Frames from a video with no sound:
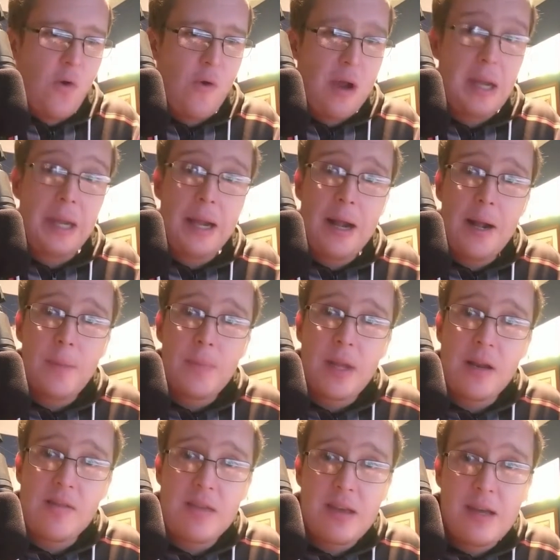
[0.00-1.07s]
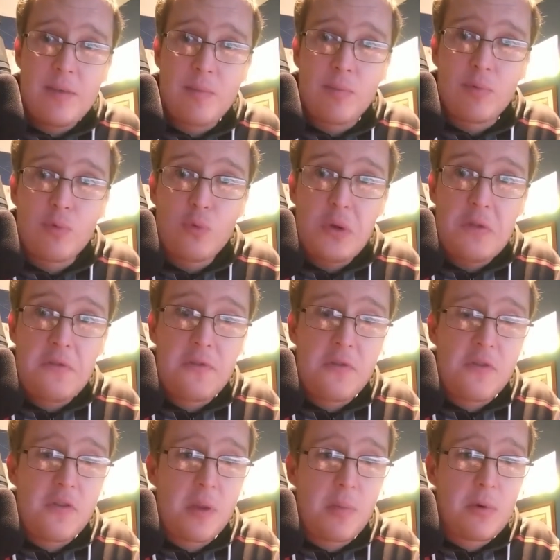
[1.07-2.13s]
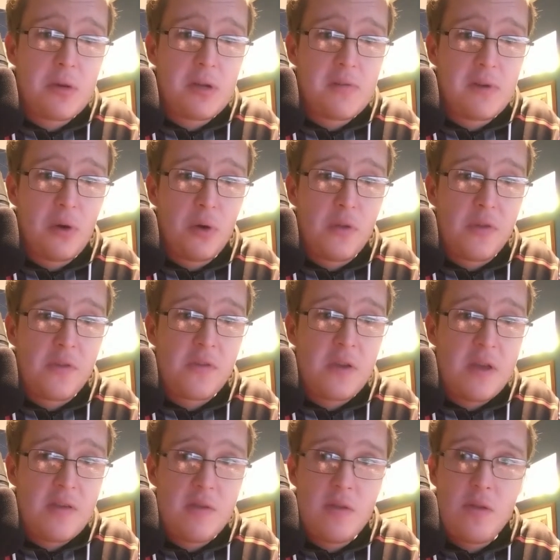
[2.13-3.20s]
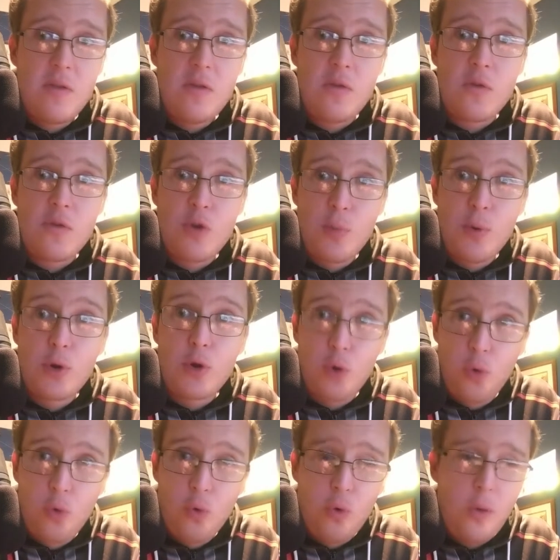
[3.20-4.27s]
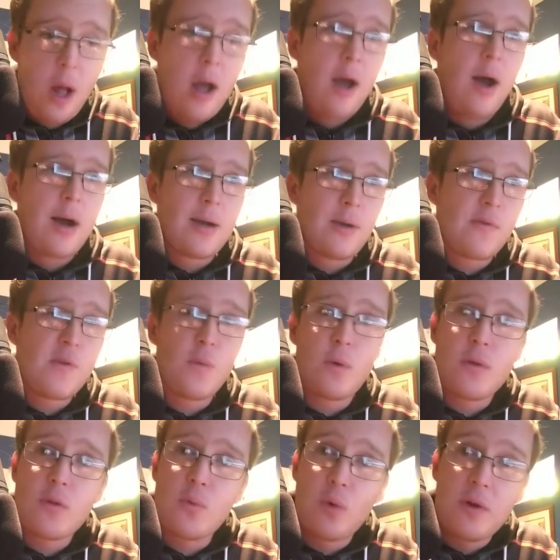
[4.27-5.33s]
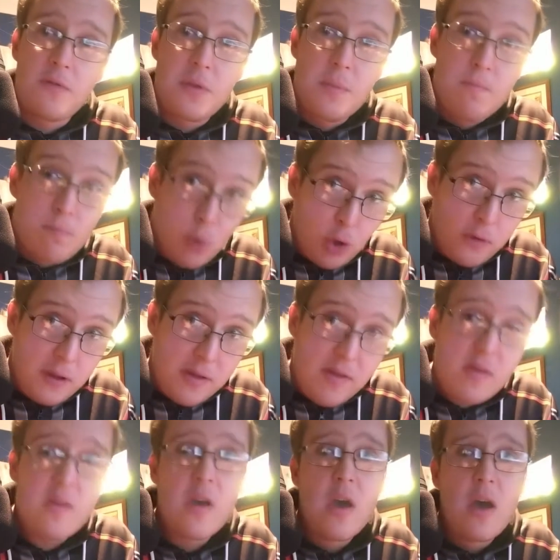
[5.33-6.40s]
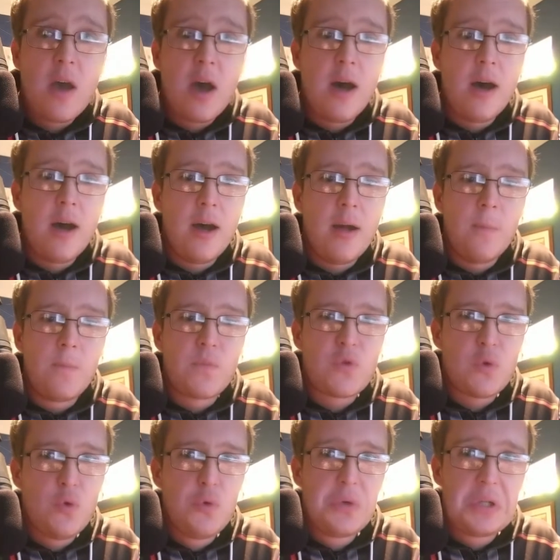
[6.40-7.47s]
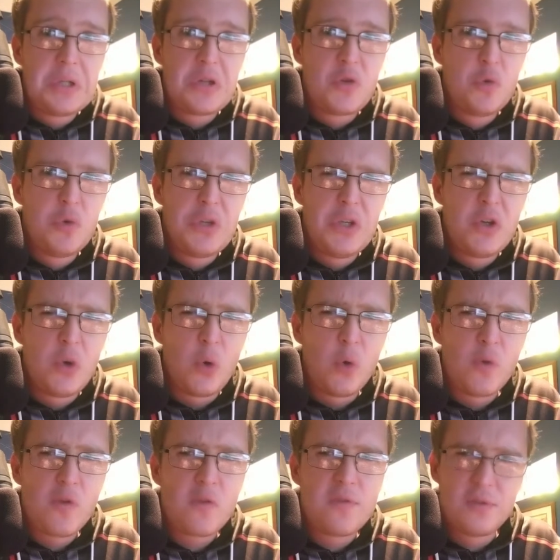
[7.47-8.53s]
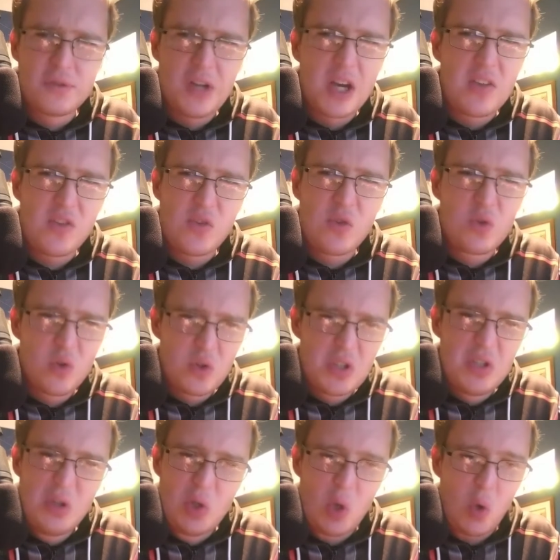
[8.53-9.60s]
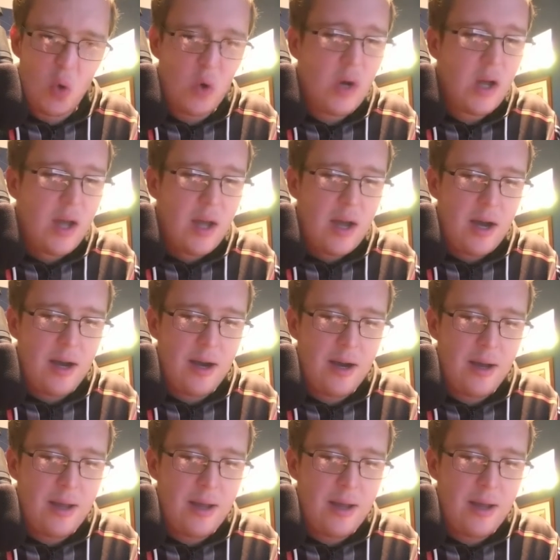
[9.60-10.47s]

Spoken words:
So yeah, that is a brief summary of all the seasons. Super cool. I also watched one of the movies, Two Heroes, Futatsu no Hero.